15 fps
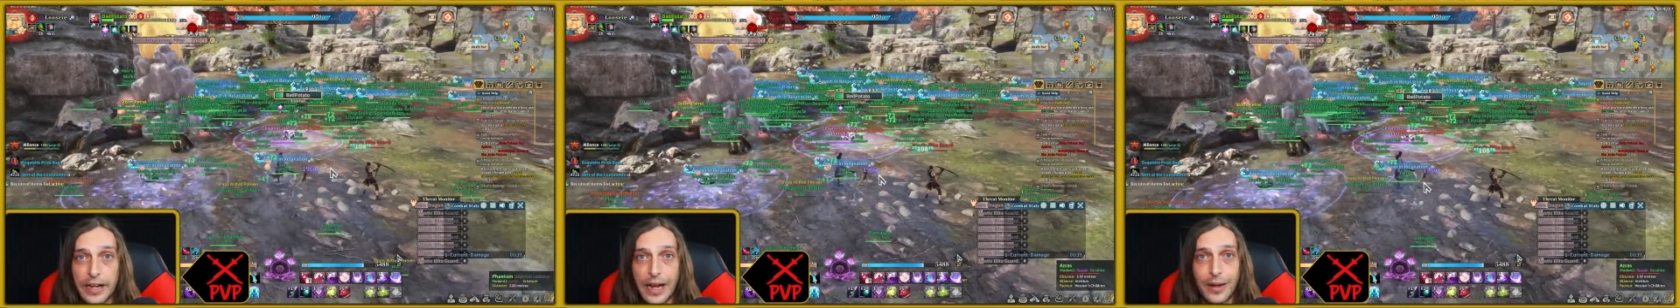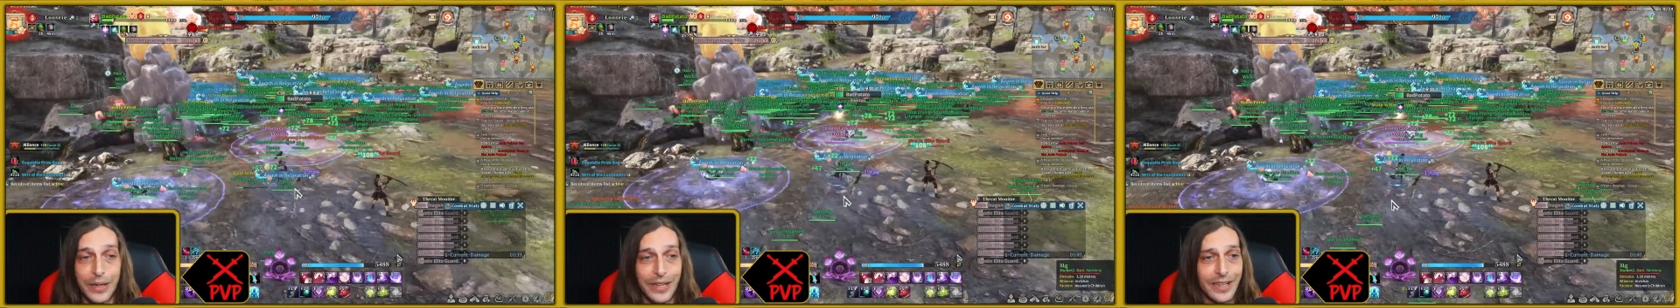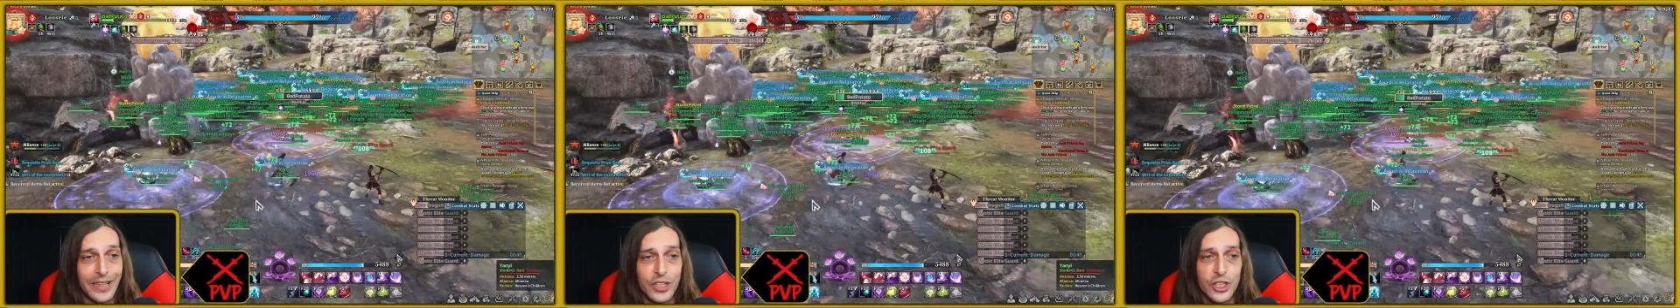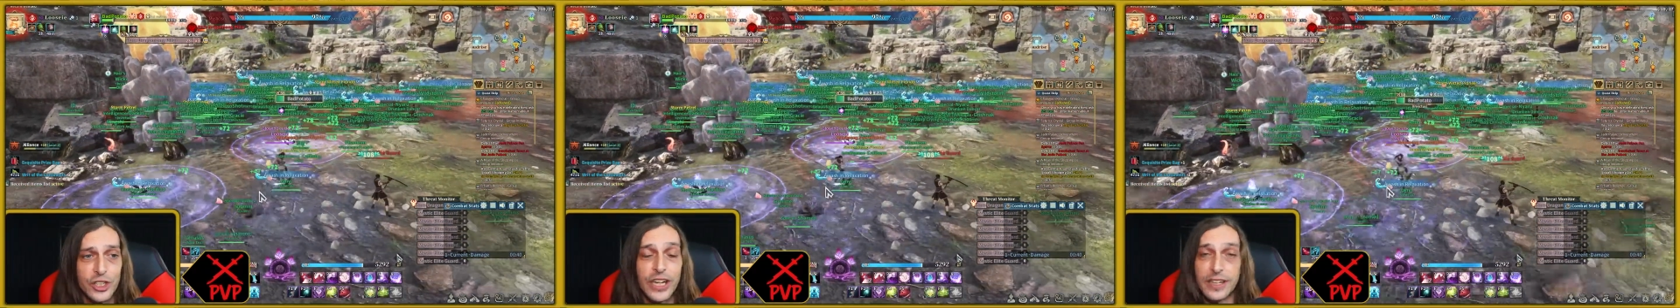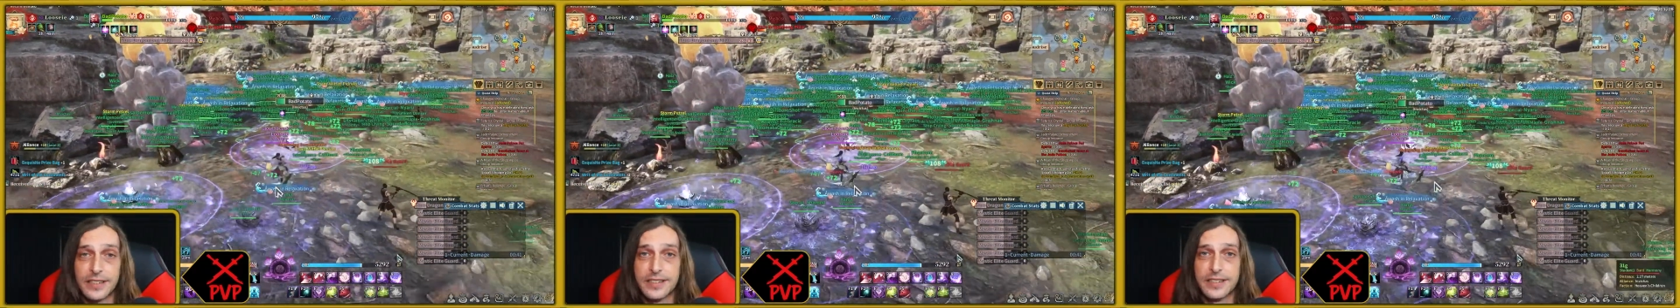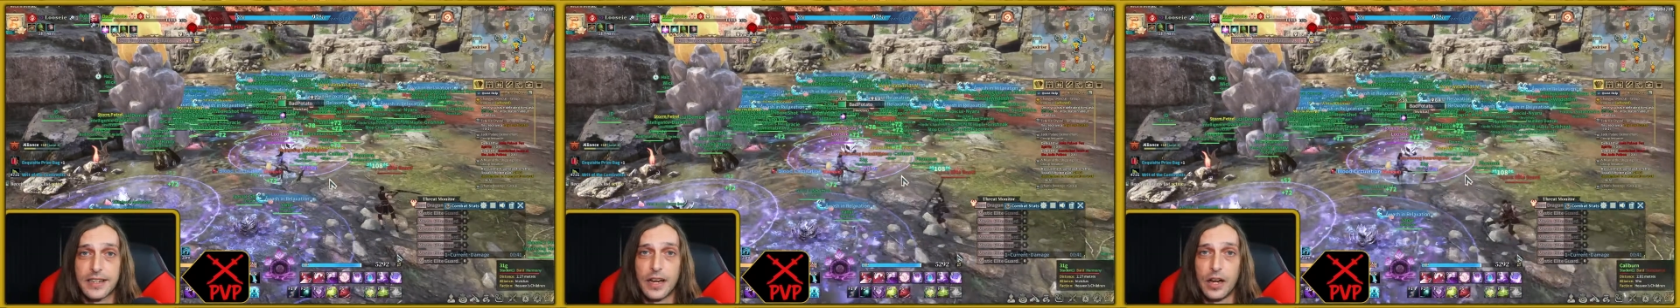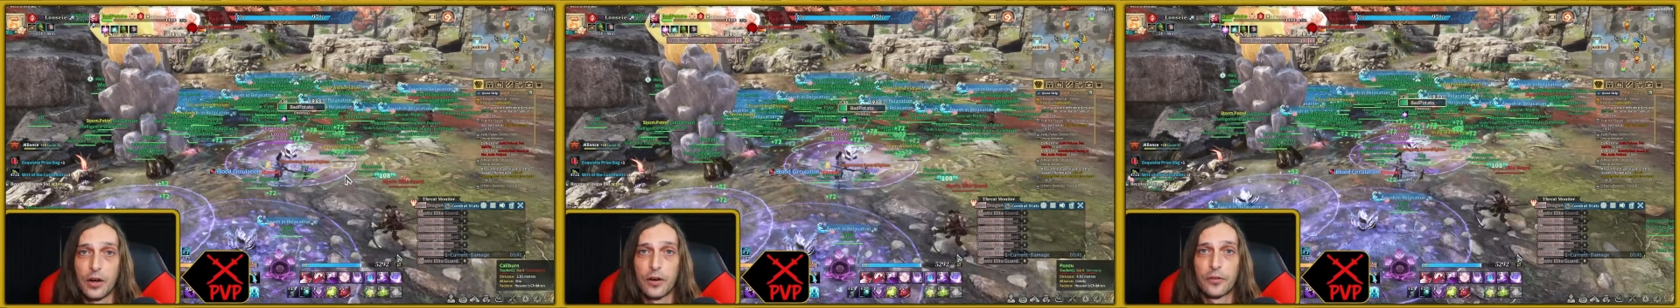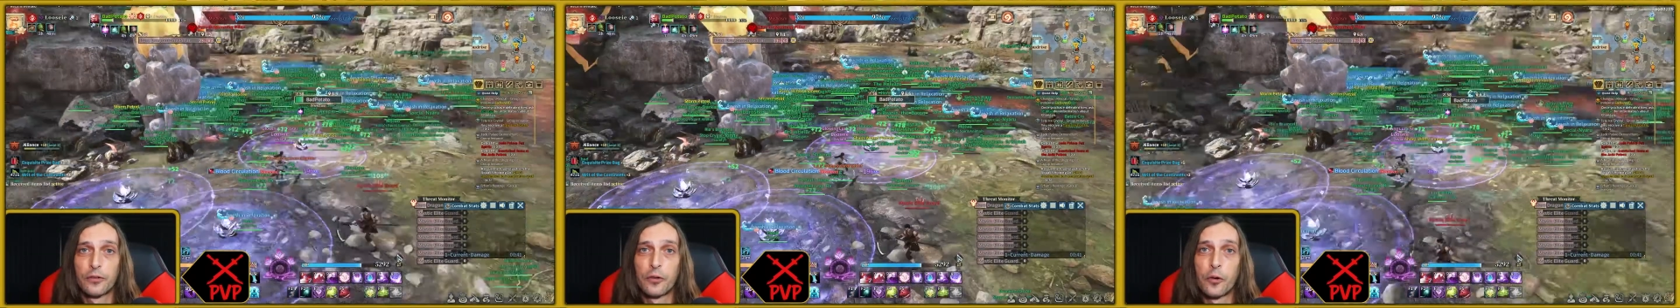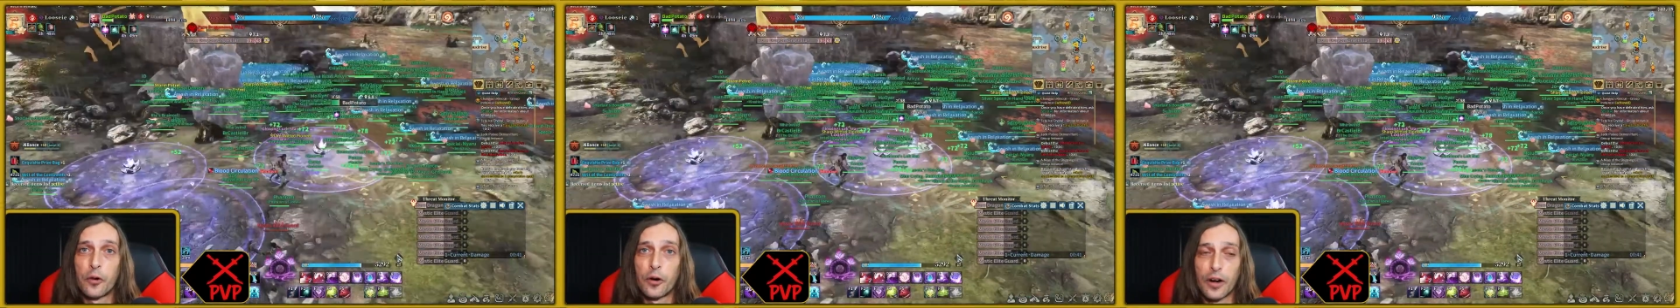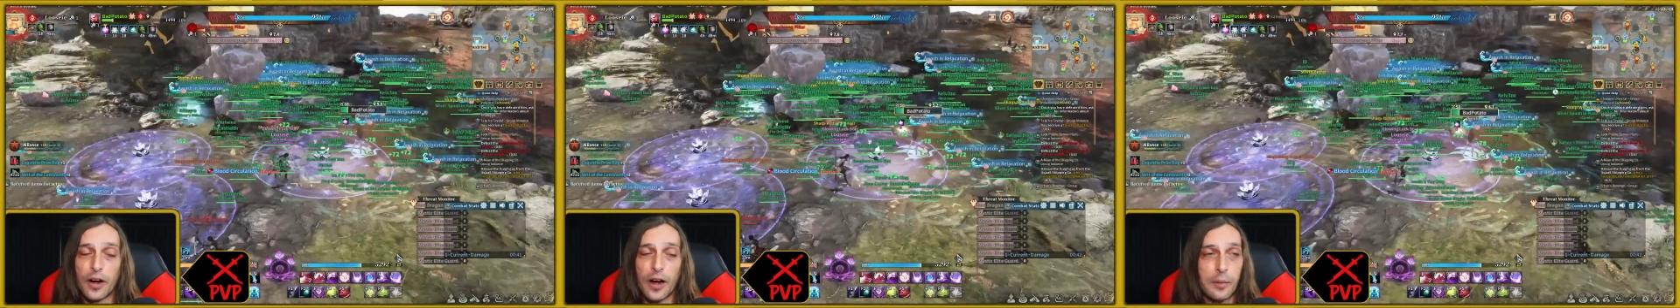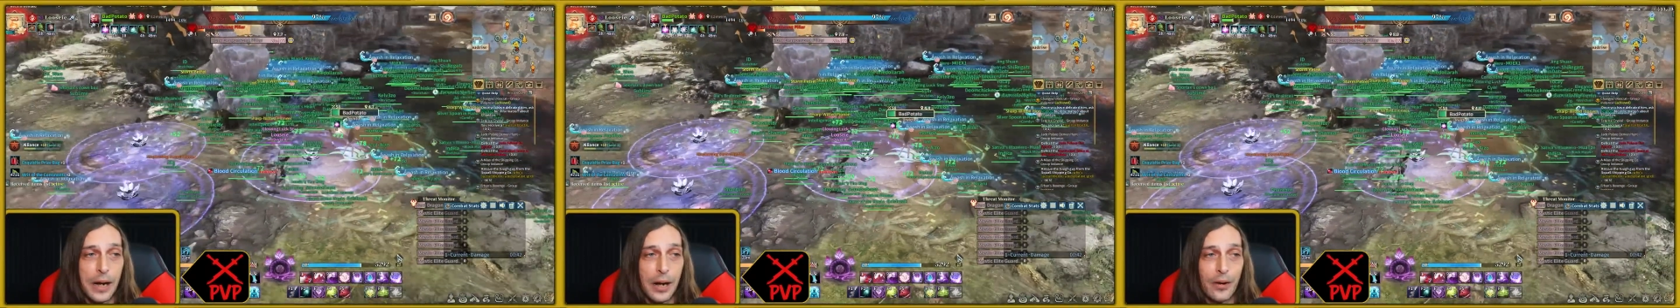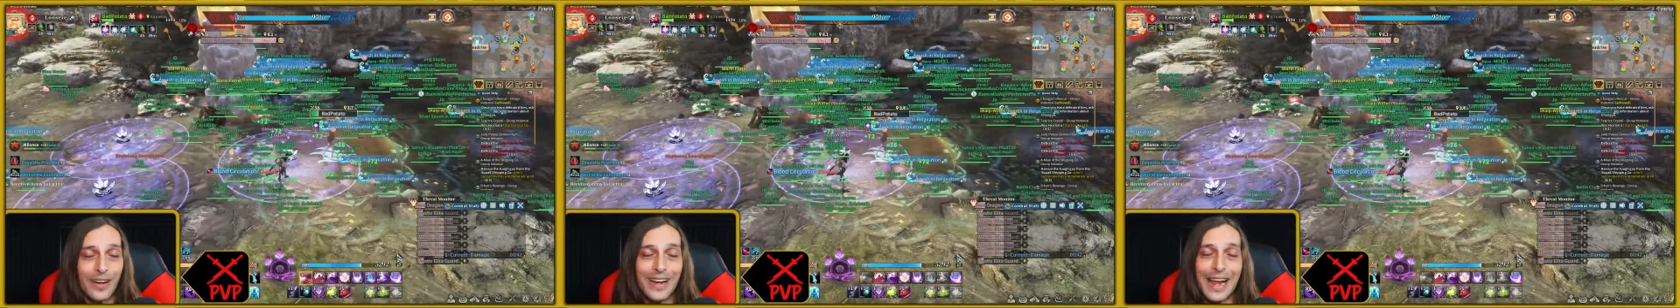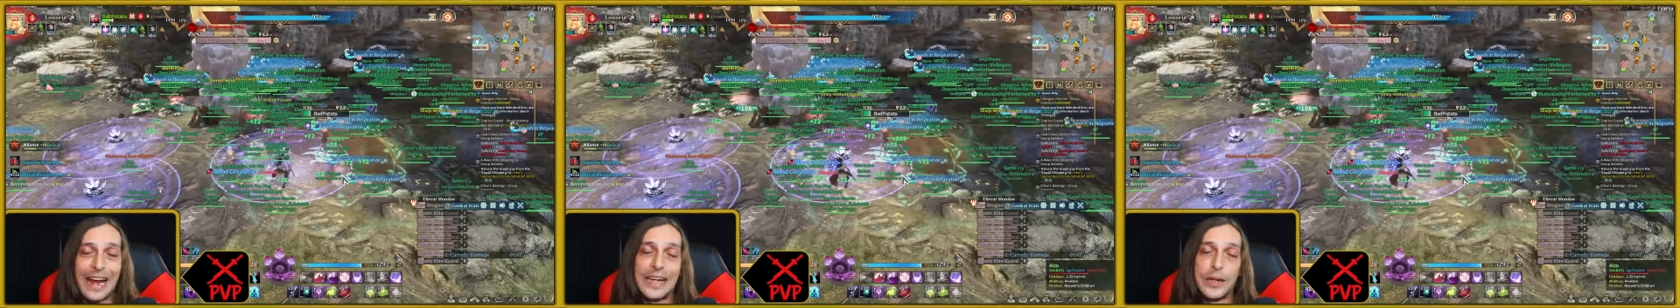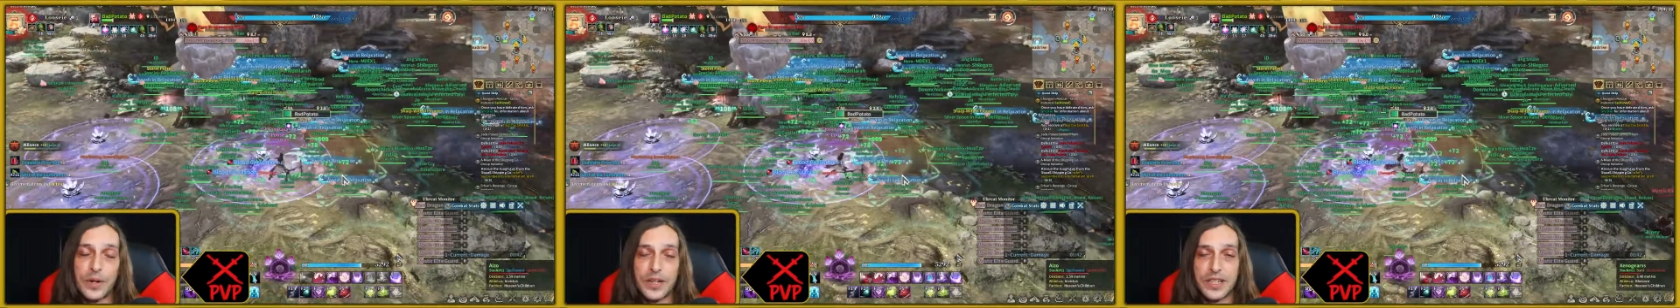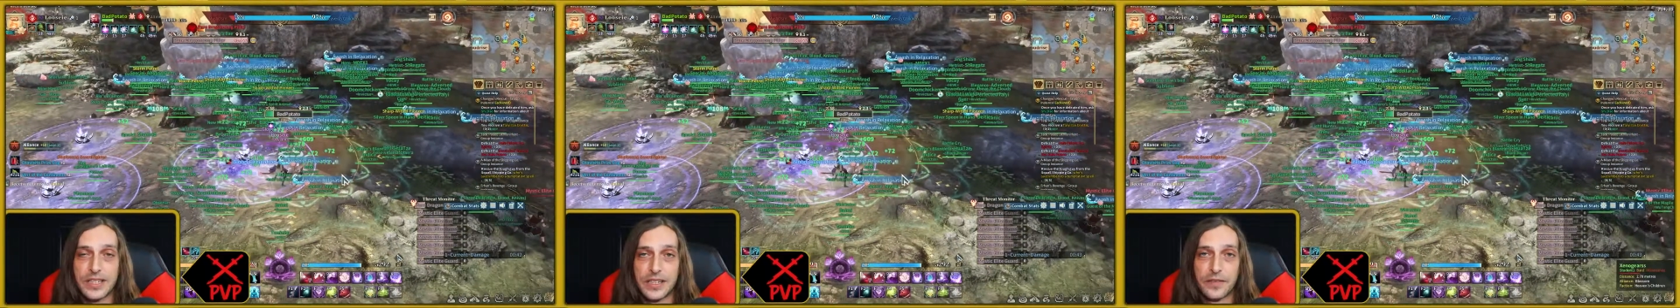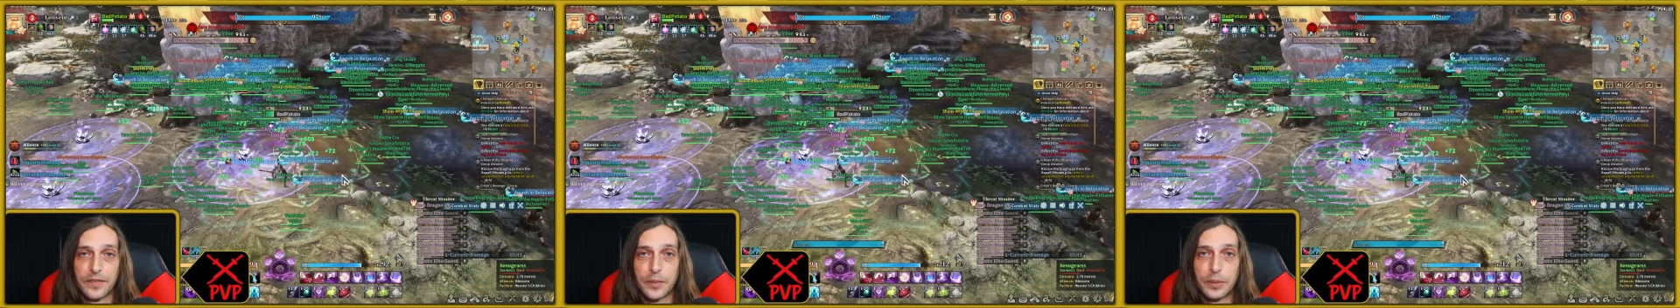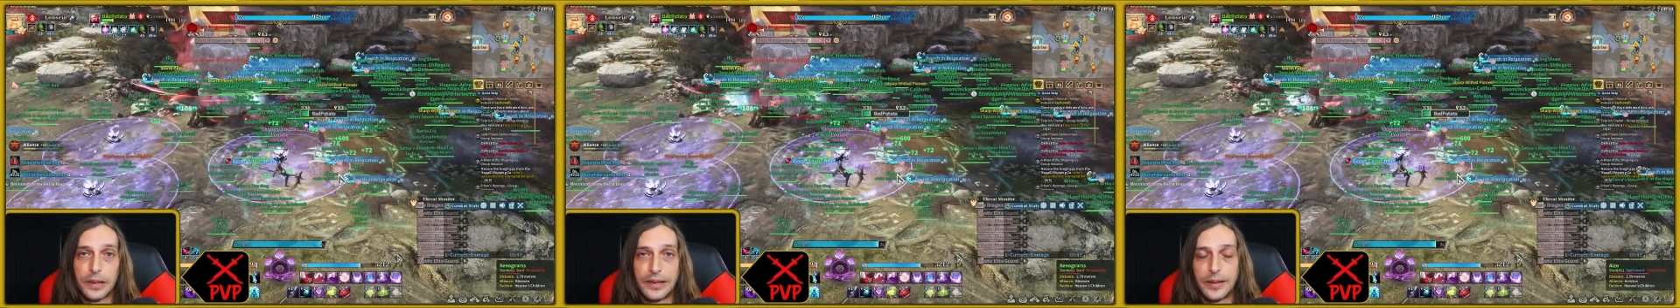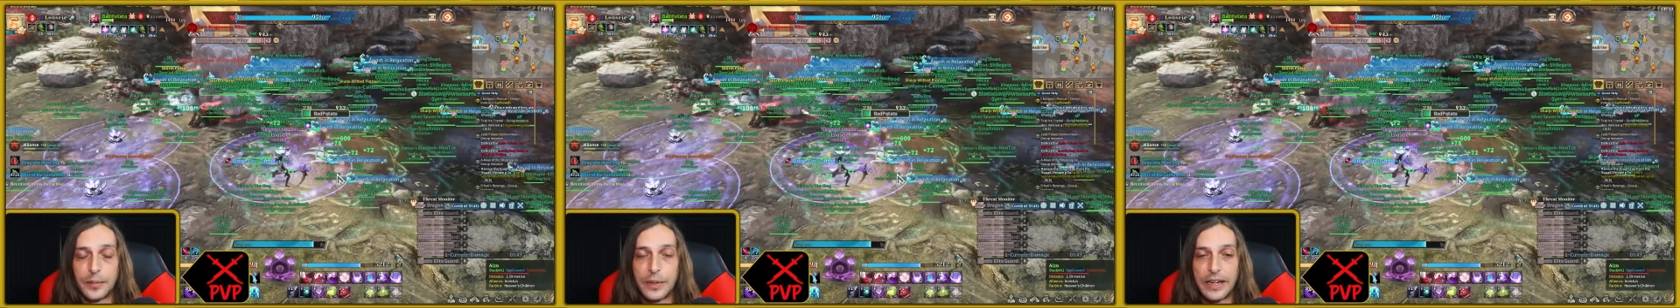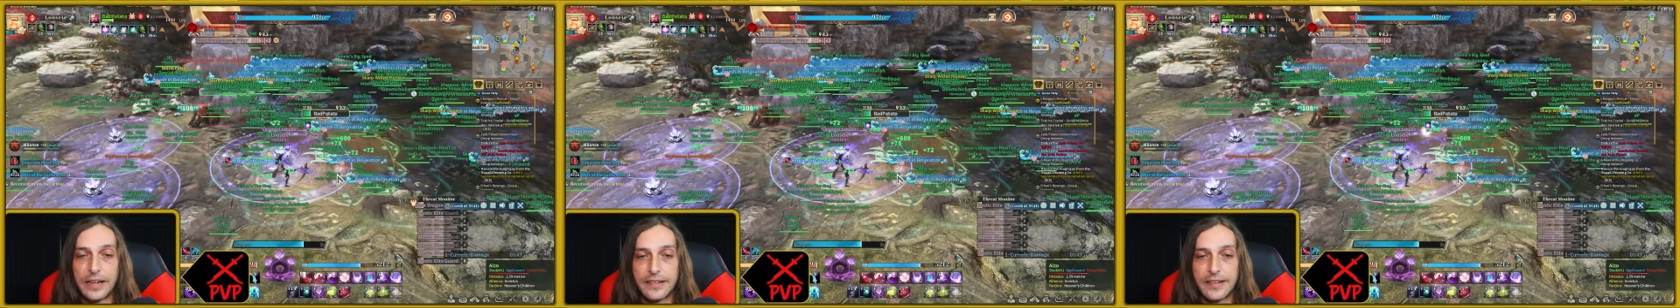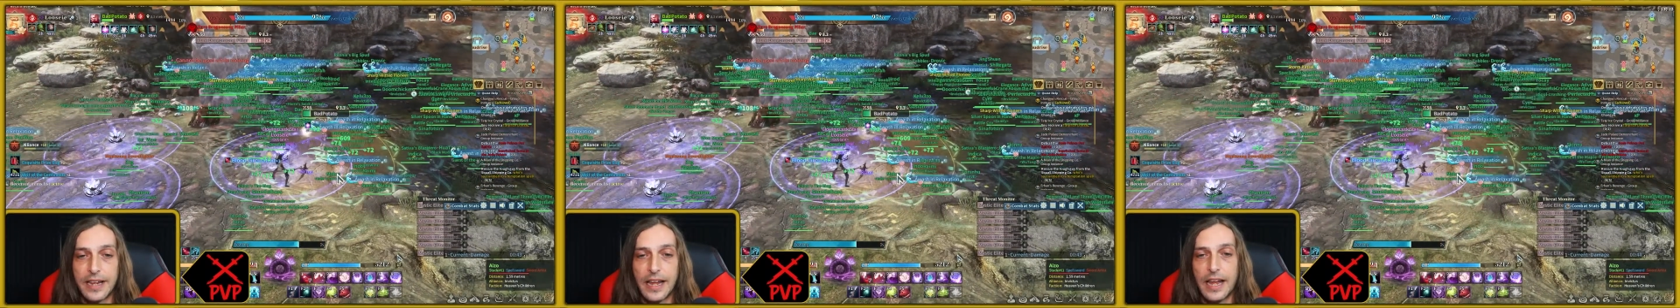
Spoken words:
I mean, it shits for about 90% of the player base.